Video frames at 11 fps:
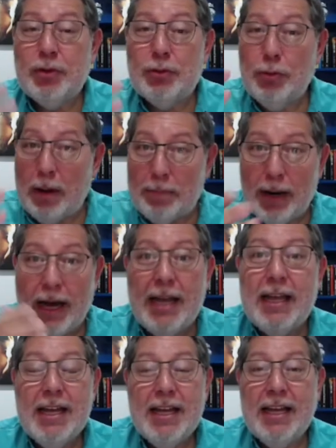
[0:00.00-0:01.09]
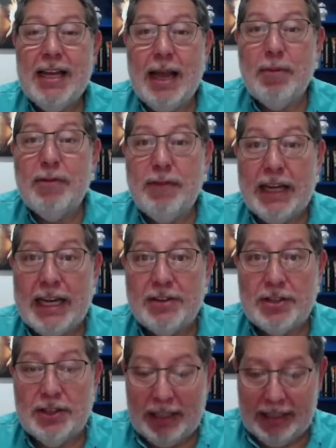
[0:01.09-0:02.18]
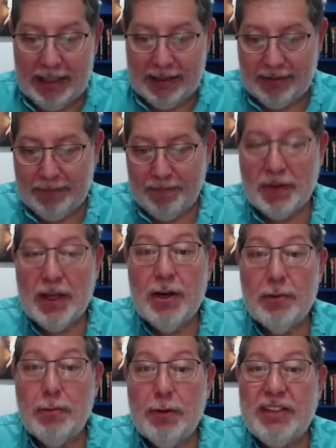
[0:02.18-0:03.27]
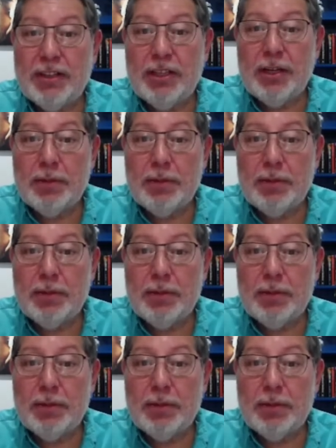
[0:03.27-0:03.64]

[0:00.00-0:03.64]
to apply gamification techniques. Reason number